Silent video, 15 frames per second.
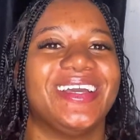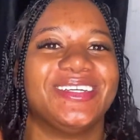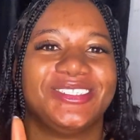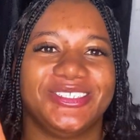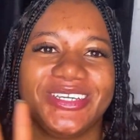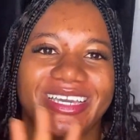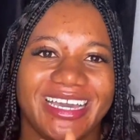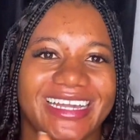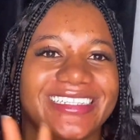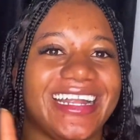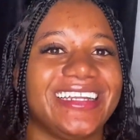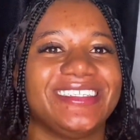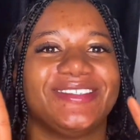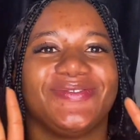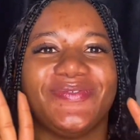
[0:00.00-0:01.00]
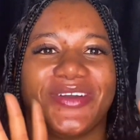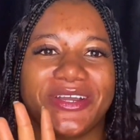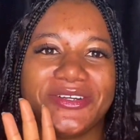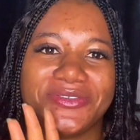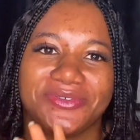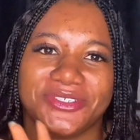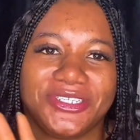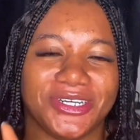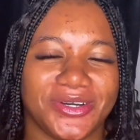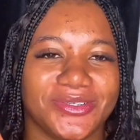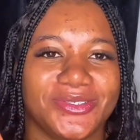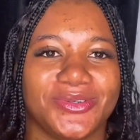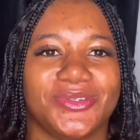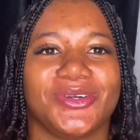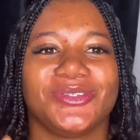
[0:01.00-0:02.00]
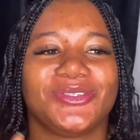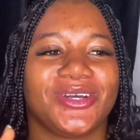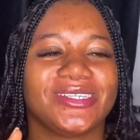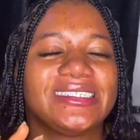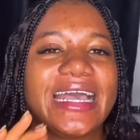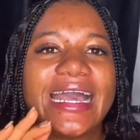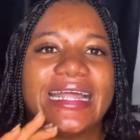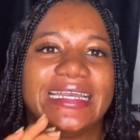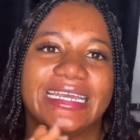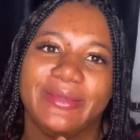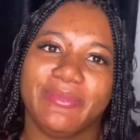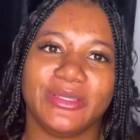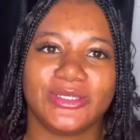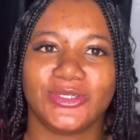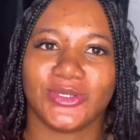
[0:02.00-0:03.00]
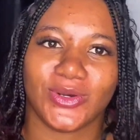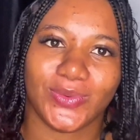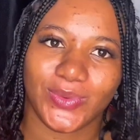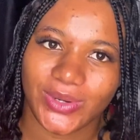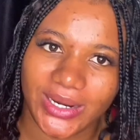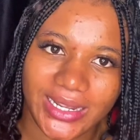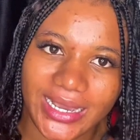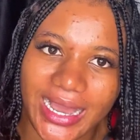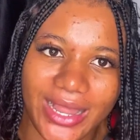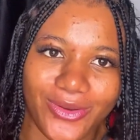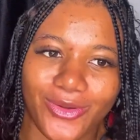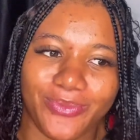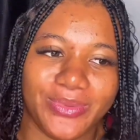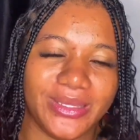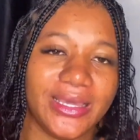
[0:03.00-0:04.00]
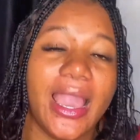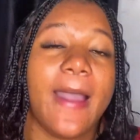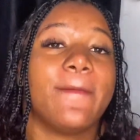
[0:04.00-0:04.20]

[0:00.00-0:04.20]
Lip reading: Do you get that? Is very crucial. So don't just limit your work and not be.